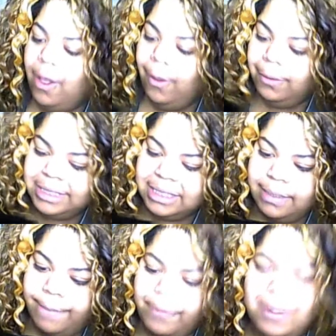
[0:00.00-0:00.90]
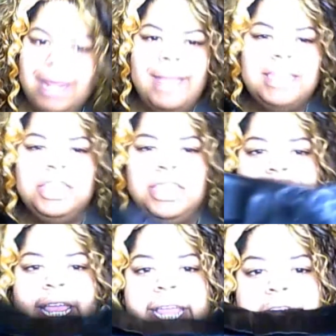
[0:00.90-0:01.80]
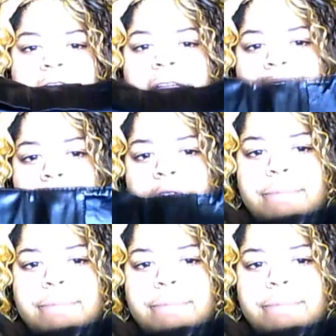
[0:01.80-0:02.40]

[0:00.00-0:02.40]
holds pretty much standard e.l.f.